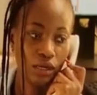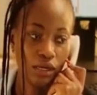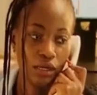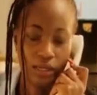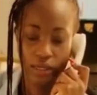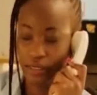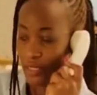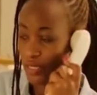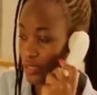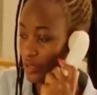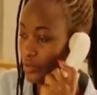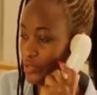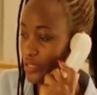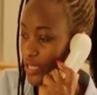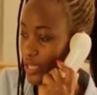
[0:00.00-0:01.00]
But by
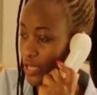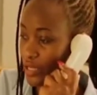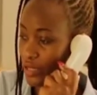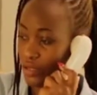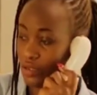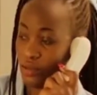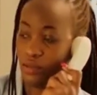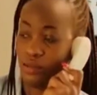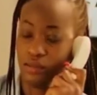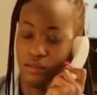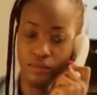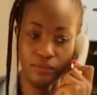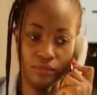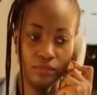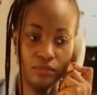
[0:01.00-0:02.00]
then, many
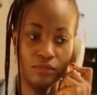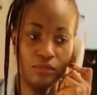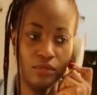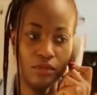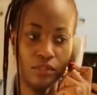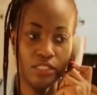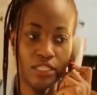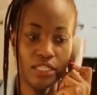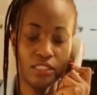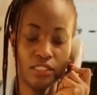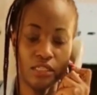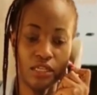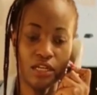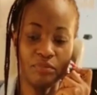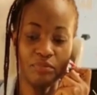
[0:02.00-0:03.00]
Canadian telecom
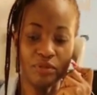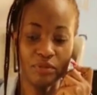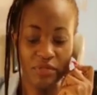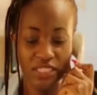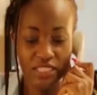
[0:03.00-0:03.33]
companies had already